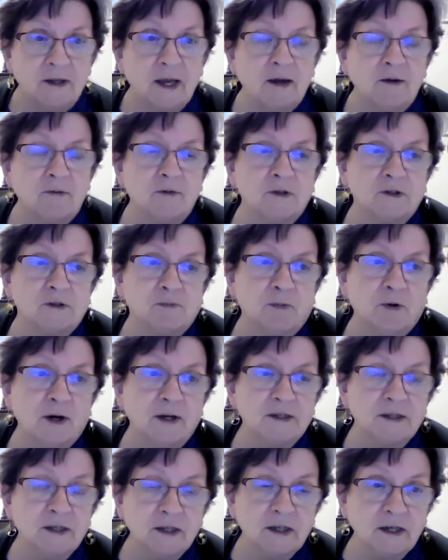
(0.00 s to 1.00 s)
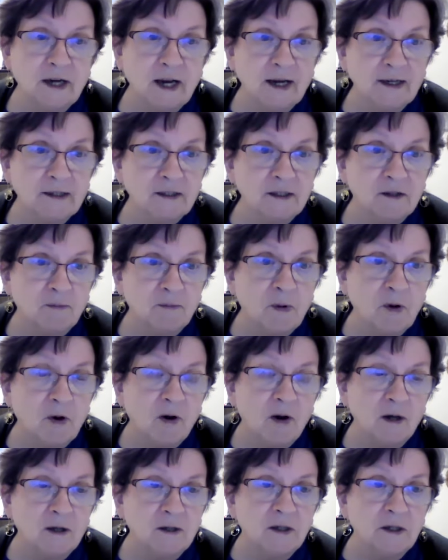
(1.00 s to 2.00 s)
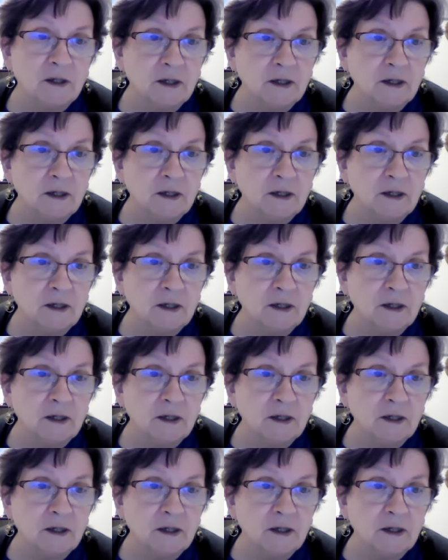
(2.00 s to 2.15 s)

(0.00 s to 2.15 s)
that was present and acted upon